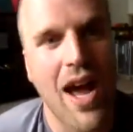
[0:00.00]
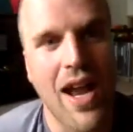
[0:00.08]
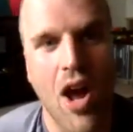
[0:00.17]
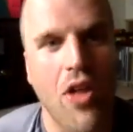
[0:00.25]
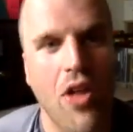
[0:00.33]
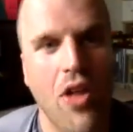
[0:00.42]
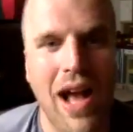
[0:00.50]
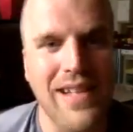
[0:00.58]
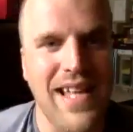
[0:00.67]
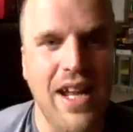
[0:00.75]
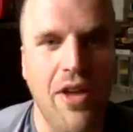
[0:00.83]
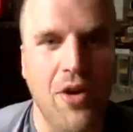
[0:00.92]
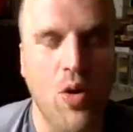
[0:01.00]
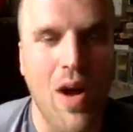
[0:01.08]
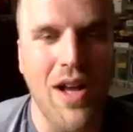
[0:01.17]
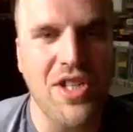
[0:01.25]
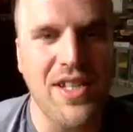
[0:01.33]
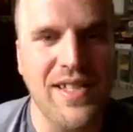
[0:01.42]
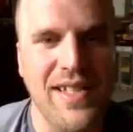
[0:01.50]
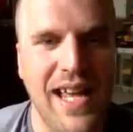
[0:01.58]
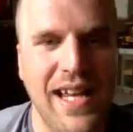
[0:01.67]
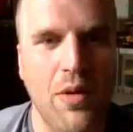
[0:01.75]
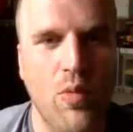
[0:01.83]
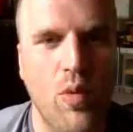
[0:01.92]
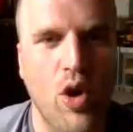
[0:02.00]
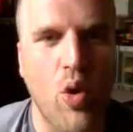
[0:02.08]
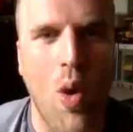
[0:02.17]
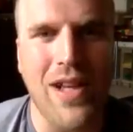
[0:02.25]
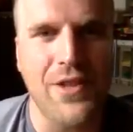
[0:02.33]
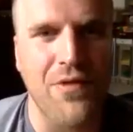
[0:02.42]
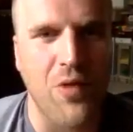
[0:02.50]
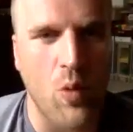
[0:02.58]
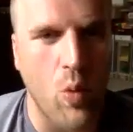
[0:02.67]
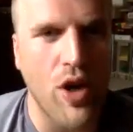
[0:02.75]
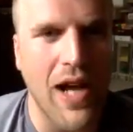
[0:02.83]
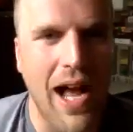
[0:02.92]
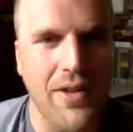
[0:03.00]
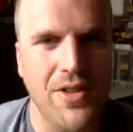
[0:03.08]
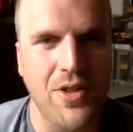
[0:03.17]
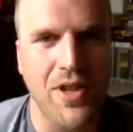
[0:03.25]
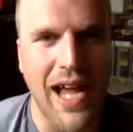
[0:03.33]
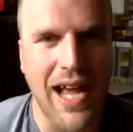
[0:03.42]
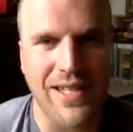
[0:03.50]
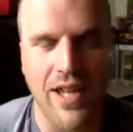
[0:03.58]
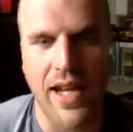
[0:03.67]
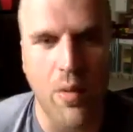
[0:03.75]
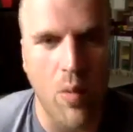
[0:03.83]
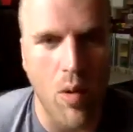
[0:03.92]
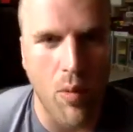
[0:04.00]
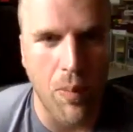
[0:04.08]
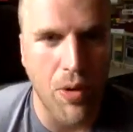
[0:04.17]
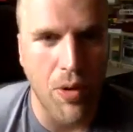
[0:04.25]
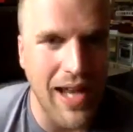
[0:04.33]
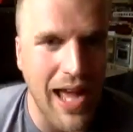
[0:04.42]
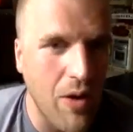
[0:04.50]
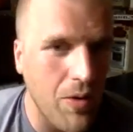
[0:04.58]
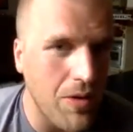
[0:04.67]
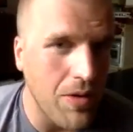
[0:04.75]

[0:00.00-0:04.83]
otherwise, any other questions, any requests for workouts? Are you guys liking what we're putting out?